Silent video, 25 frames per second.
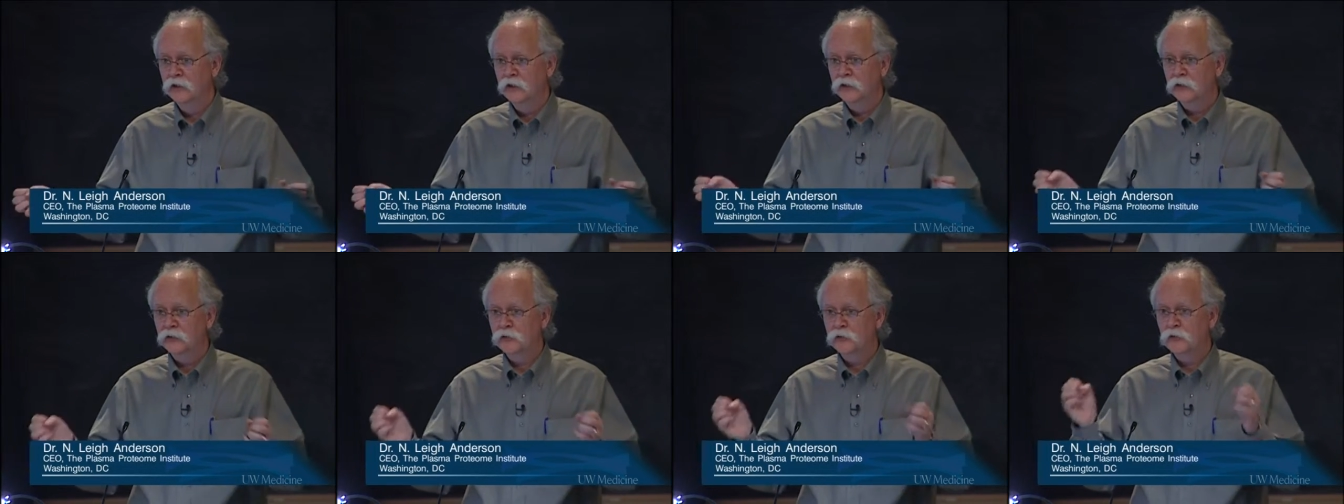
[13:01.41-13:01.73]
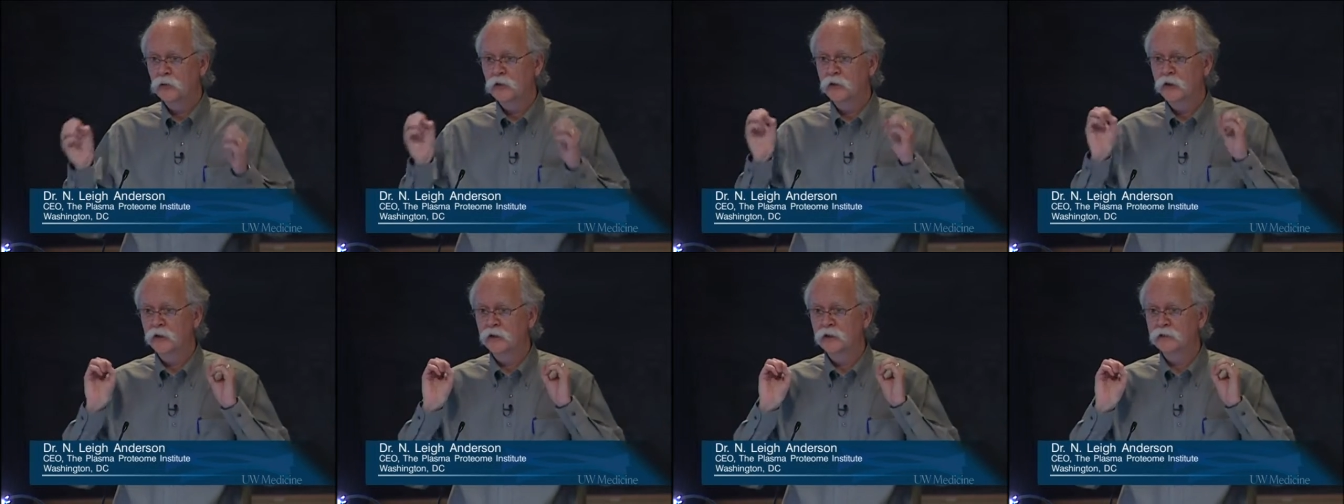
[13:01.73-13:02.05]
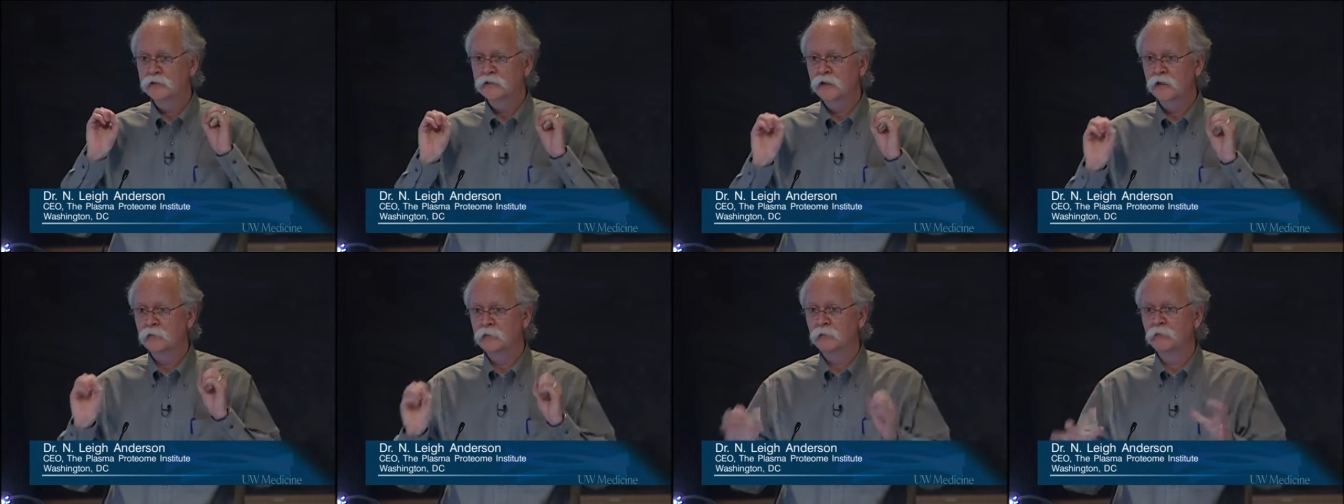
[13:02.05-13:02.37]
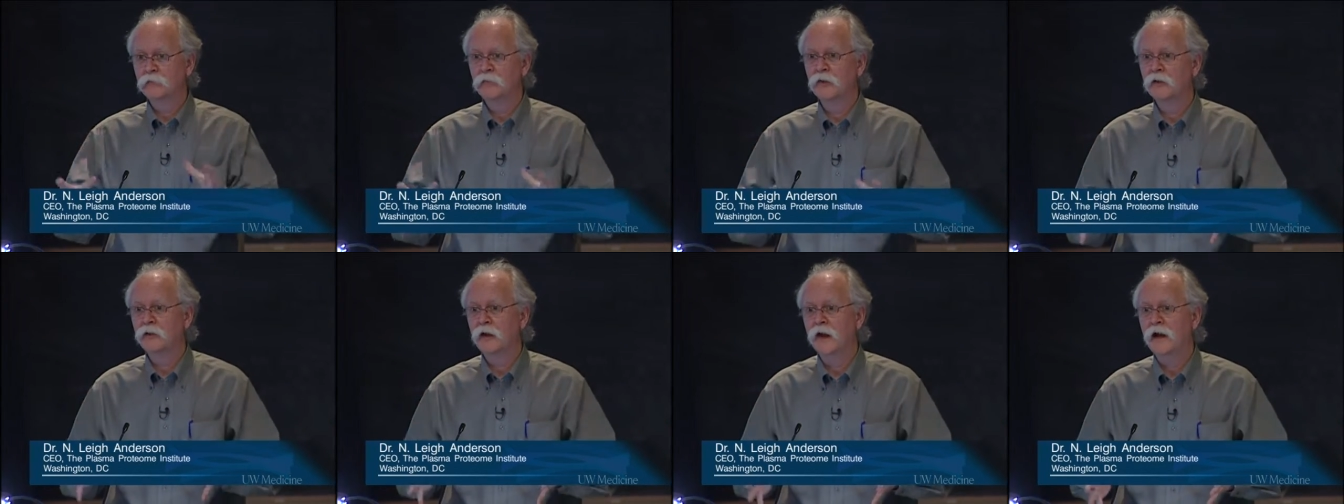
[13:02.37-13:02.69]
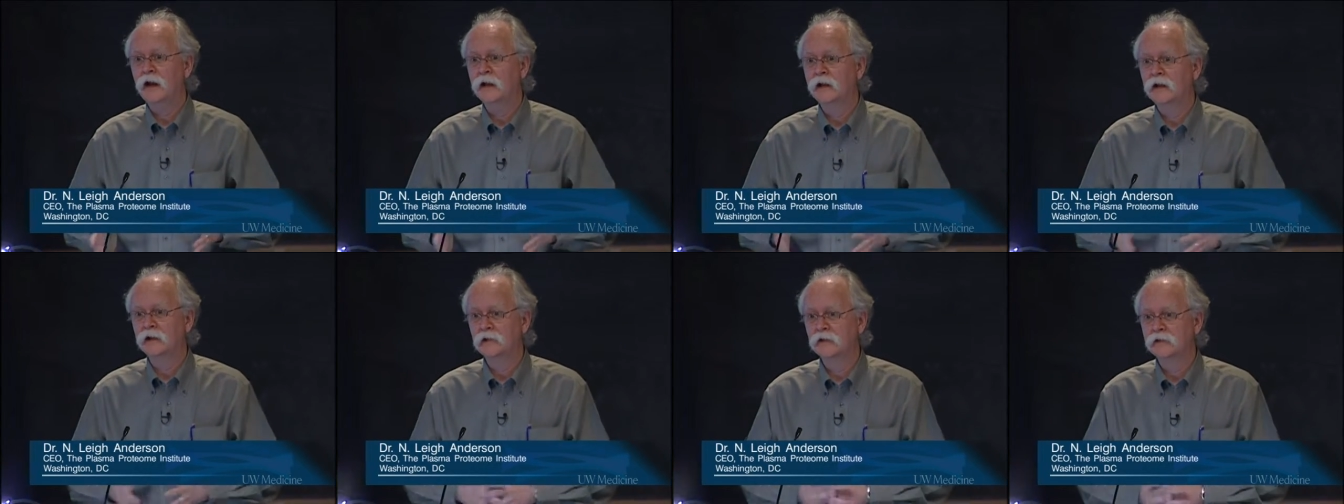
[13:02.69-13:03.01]
throw it into some
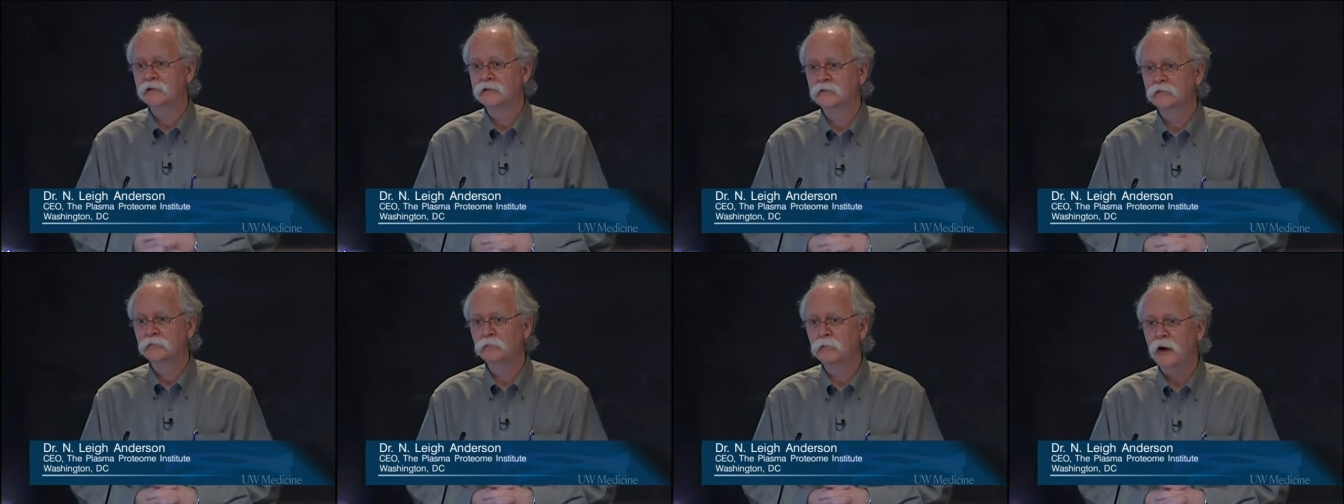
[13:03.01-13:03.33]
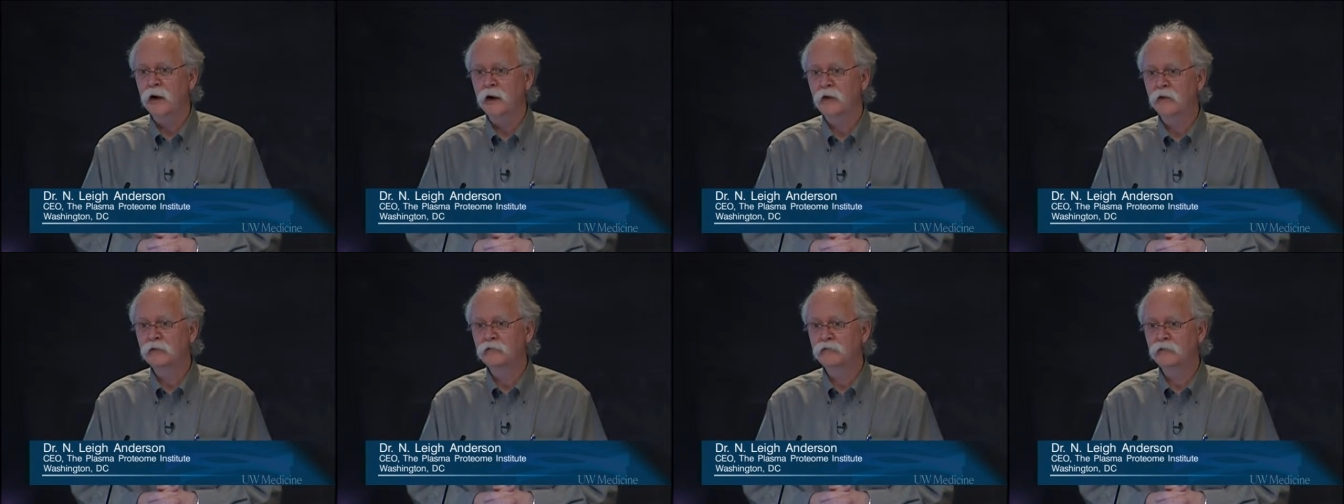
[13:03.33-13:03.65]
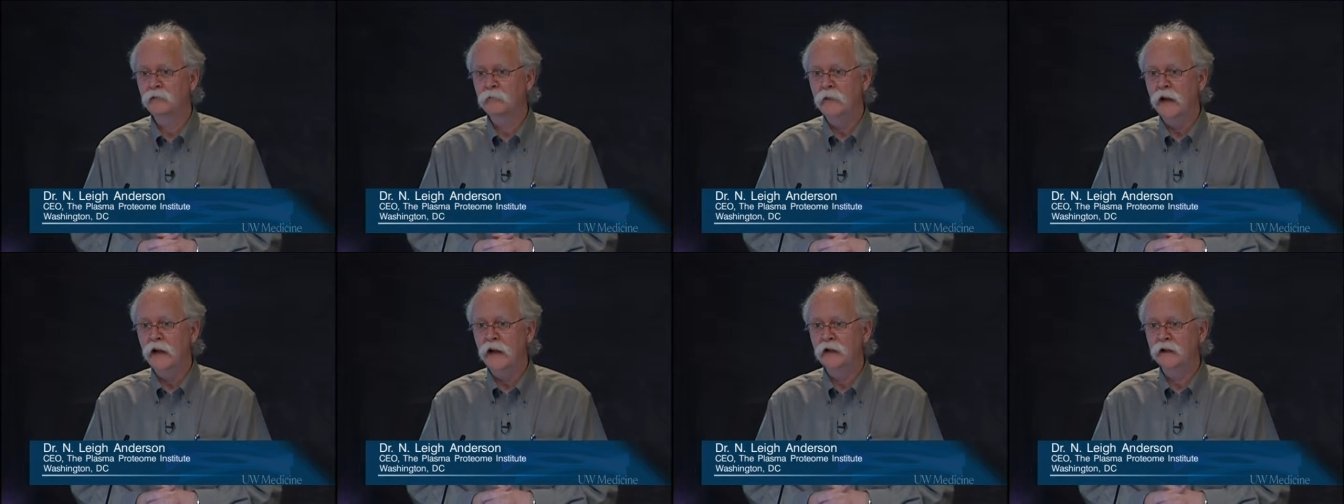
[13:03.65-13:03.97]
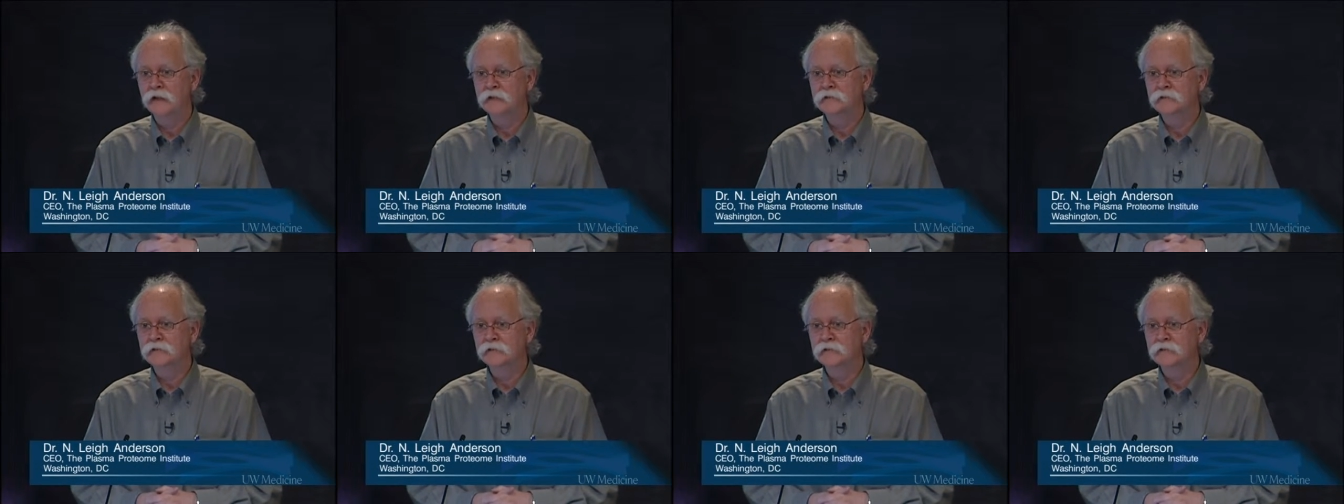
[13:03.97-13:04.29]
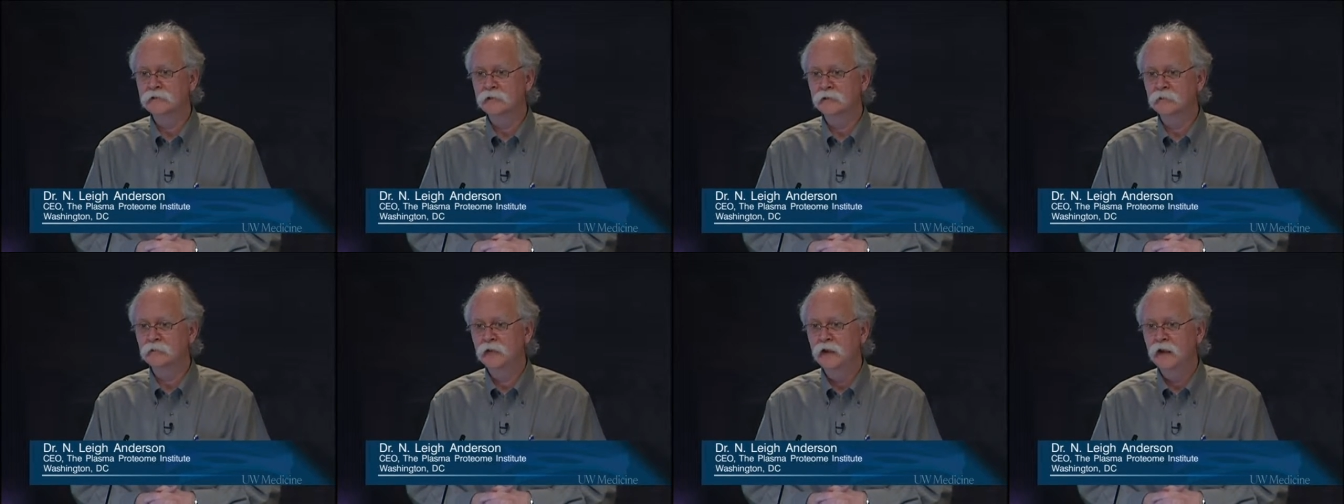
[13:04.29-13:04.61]
miraculous bioinformatics
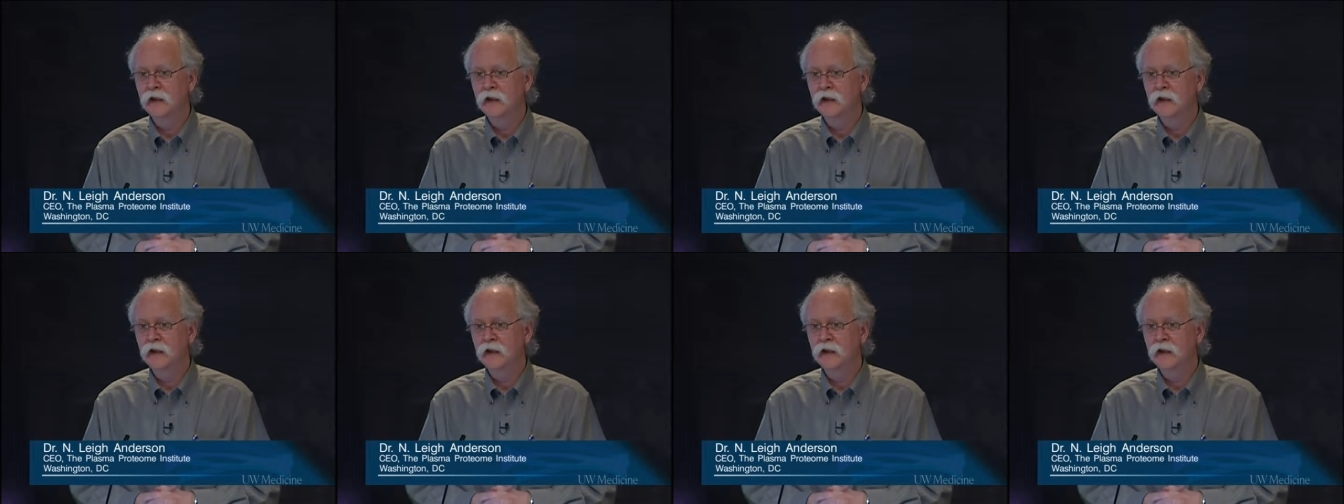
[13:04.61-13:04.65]
system,